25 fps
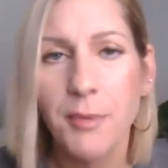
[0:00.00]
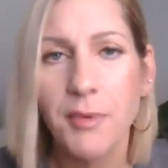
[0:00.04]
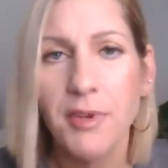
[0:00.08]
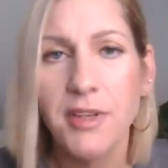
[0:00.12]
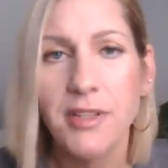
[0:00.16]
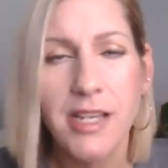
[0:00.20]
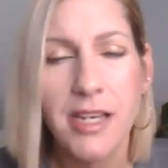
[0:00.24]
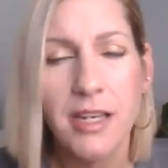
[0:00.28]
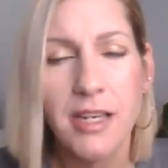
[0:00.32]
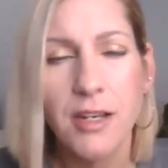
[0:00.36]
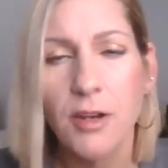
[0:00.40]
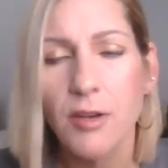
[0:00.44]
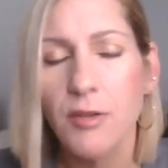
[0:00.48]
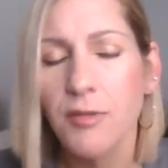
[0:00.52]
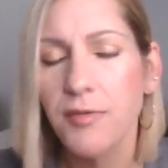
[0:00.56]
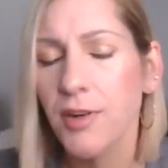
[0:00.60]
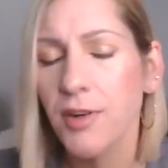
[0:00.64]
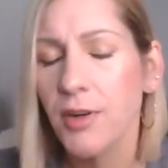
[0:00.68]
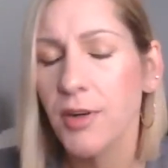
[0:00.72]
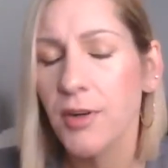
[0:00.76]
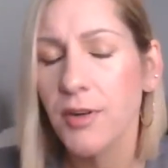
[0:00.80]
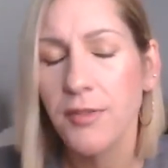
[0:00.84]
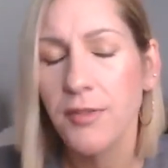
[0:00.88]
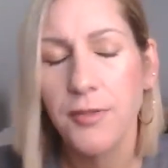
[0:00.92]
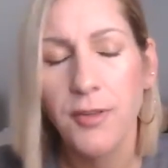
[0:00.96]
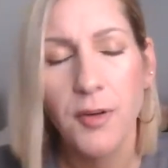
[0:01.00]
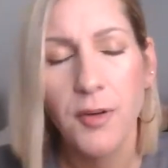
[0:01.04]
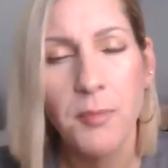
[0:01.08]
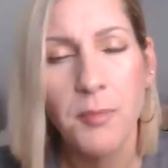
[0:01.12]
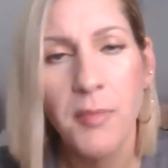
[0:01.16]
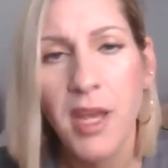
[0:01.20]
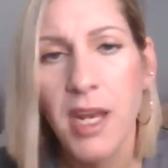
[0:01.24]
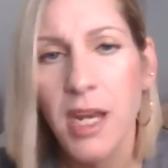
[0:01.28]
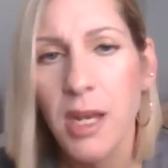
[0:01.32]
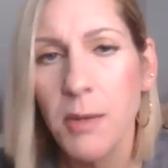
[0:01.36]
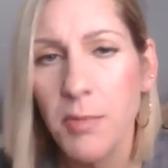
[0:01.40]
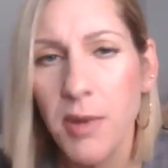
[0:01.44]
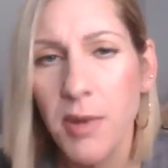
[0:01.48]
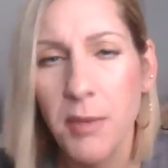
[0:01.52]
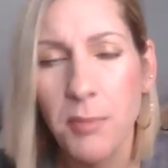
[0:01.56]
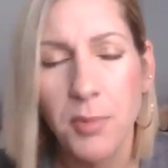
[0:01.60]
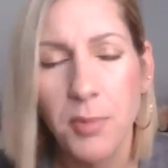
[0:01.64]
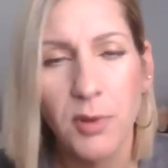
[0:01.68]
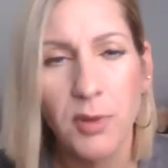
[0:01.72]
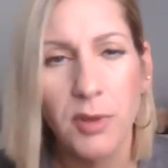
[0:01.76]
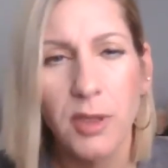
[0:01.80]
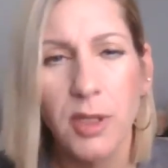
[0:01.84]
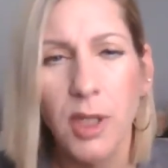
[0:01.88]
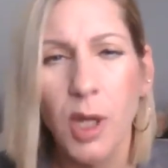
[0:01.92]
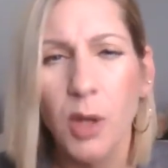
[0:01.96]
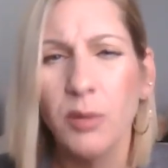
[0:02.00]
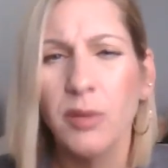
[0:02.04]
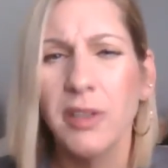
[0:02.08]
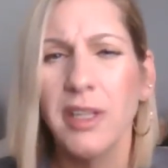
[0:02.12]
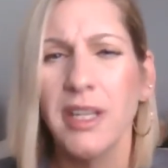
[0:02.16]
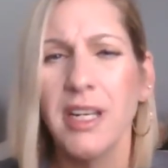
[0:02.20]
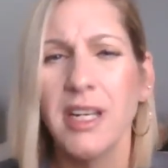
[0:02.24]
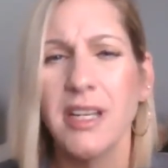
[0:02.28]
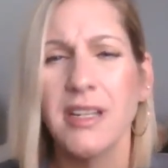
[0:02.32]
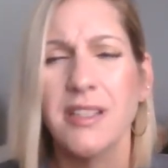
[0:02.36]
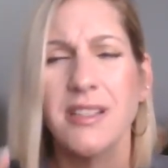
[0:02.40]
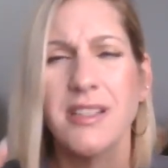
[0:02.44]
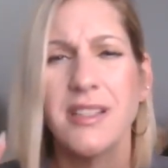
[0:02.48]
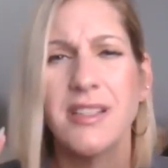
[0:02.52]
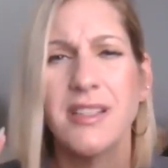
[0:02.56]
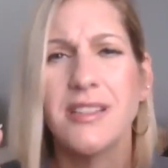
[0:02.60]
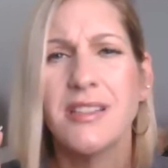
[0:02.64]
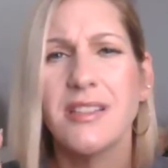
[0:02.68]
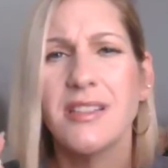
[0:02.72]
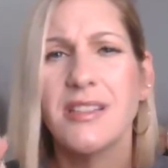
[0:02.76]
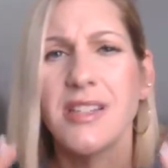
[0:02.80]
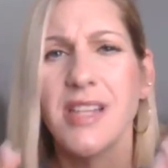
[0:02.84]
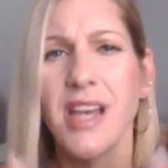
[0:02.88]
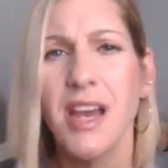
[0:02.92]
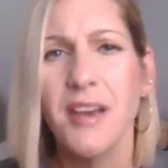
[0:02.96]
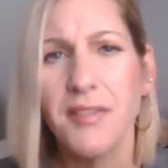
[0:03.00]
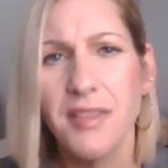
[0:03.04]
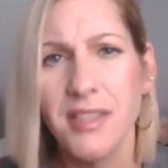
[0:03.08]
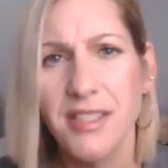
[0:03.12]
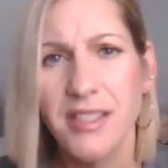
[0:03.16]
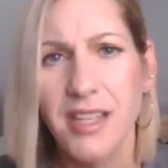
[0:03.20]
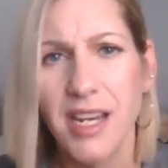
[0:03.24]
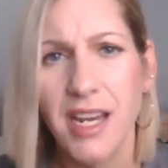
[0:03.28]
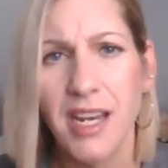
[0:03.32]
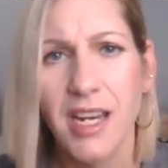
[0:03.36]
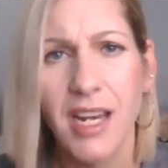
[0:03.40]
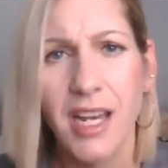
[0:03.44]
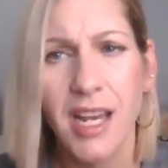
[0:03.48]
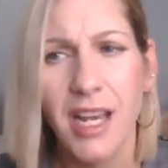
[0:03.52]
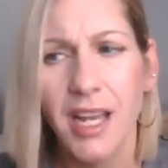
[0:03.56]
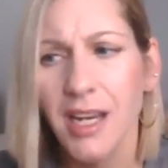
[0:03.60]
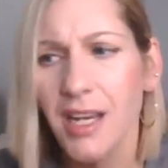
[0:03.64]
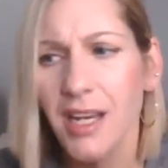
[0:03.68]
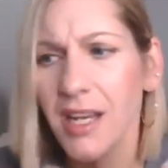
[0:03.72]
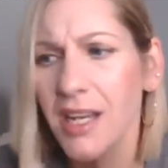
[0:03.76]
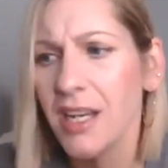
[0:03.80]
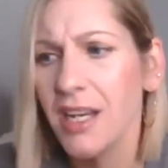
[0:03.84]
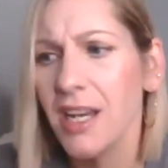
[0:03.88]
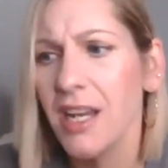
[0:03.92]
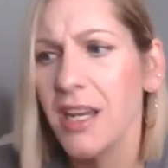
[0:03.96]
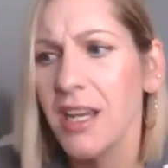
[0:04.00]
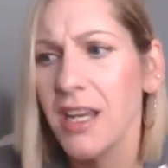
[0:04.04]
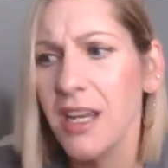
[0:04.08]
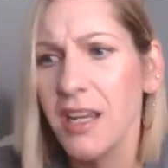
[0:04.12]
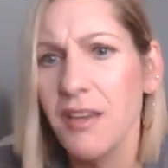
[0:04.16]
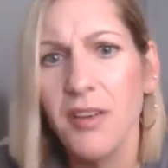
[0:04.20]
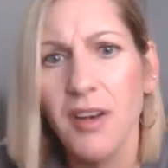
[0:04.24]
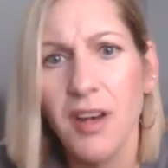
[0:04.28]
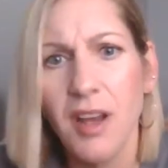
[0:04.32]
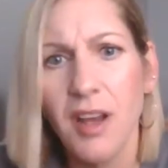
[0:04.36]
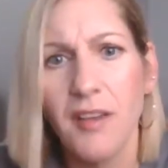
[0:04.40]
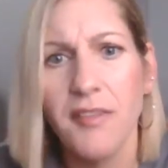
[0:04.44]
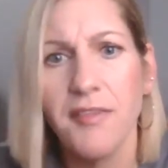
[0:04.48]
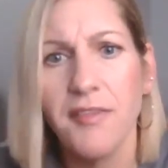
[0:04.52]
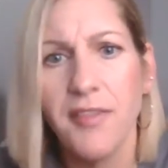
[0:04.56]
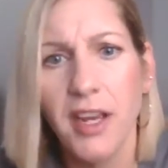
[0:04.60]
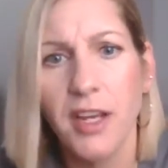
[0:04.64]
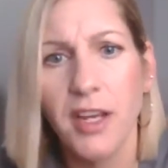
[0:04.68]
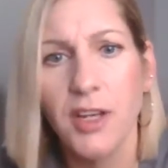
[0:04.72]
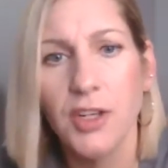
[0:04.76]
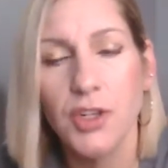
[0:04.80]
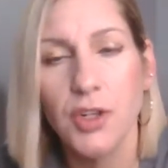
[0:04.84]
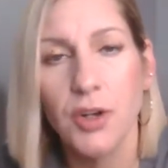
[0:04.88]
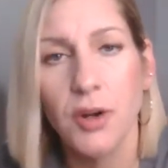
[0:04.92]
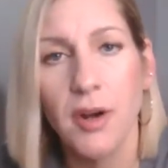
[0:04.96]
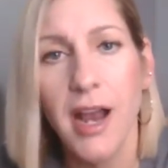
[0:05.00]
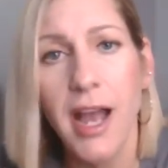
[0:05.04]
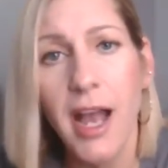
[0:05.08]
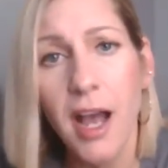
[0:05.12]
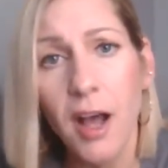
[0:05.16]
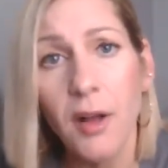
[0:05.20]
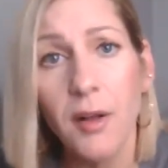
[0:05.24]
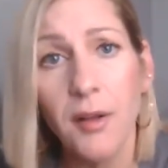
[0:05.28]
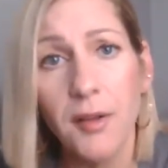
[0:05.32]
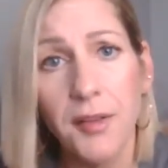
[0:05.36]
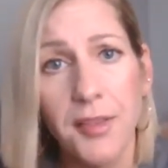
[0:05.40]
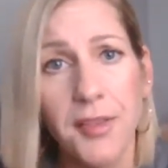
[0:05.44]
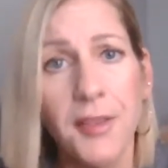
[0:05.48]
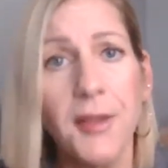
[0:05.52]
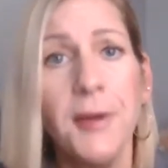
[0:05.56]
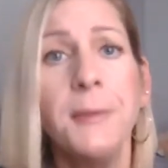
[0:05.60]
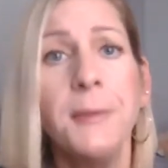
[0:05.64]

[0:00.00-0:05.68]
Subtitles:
because I know for many people loneliness is devastating and it can even affect your health.